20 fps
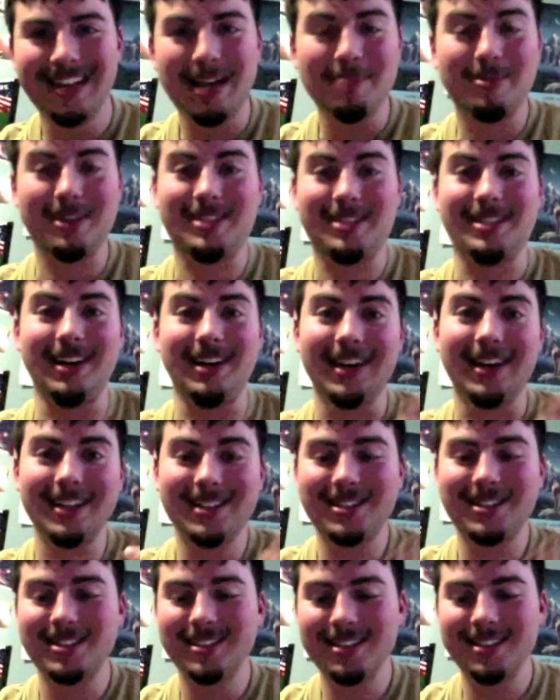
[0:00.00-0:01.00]
But it
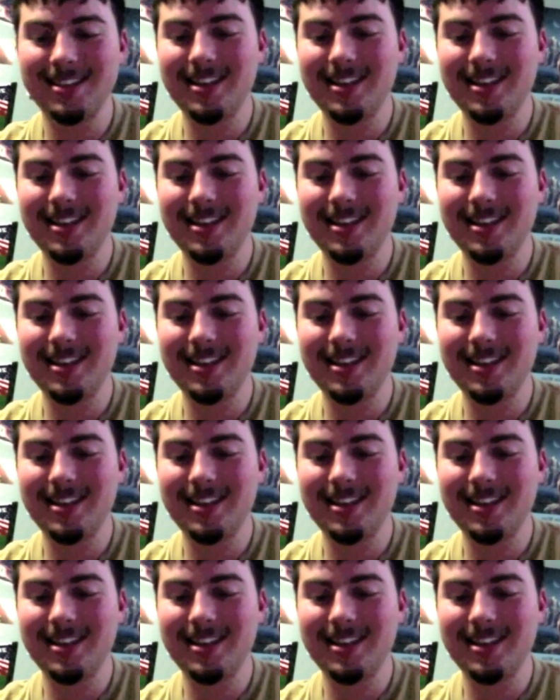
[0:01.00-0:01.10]
does.